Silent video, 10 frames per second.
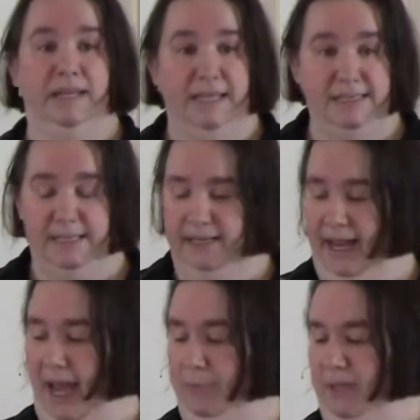incident
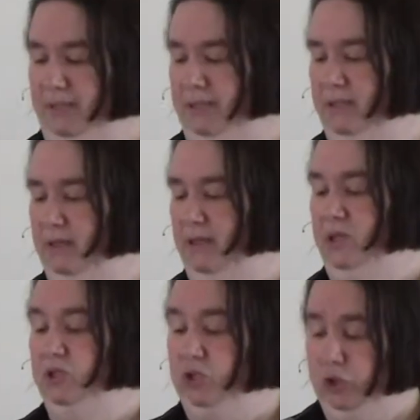happens.
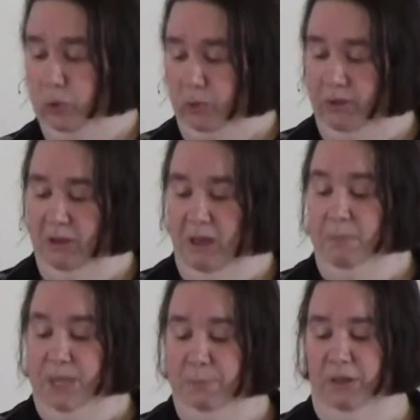2,
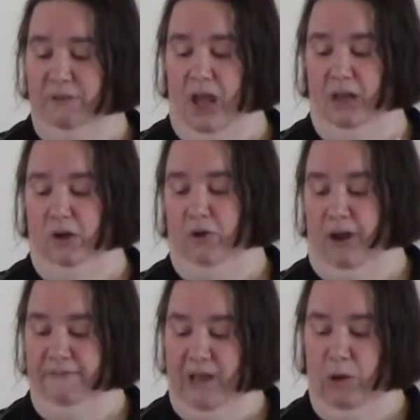people of color
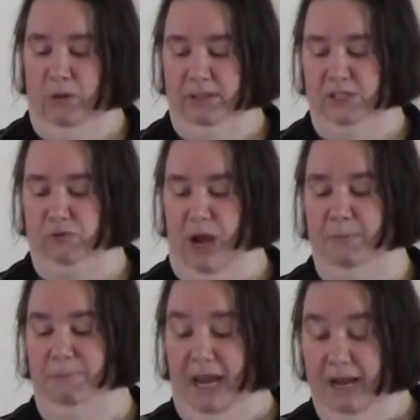cry foul and
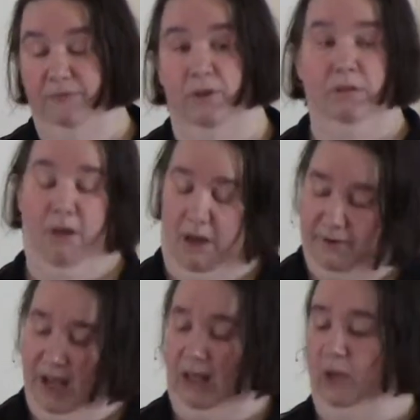describe in painful,
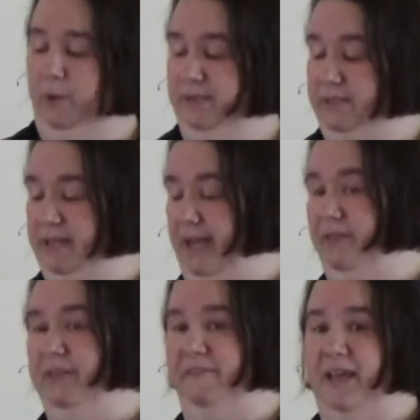often eloquent detail
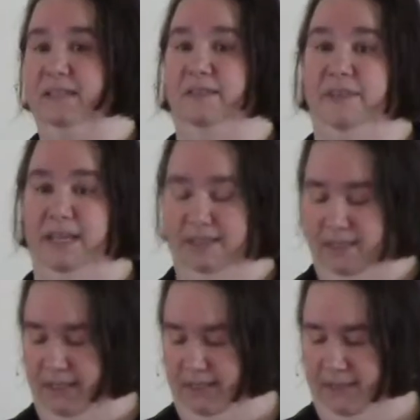the effects of the
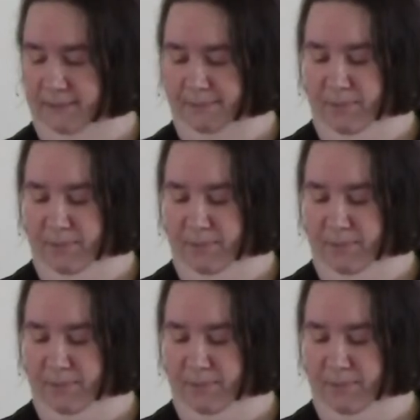incident.